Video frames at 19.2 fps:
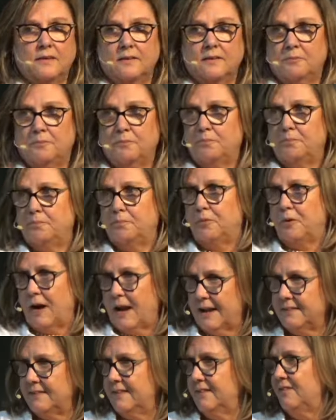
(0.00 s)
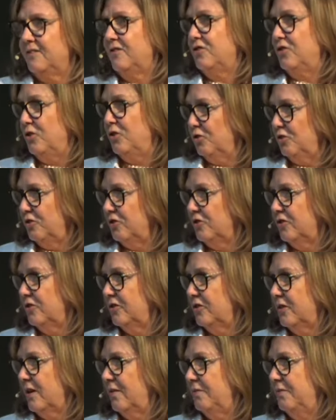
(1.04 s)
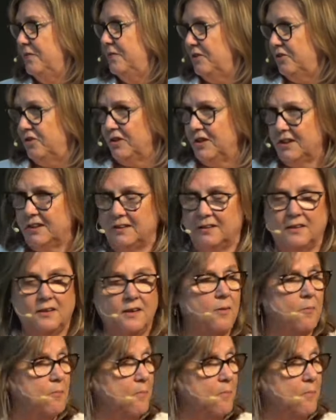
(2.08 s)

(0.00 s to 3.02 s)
a practice user of visioning,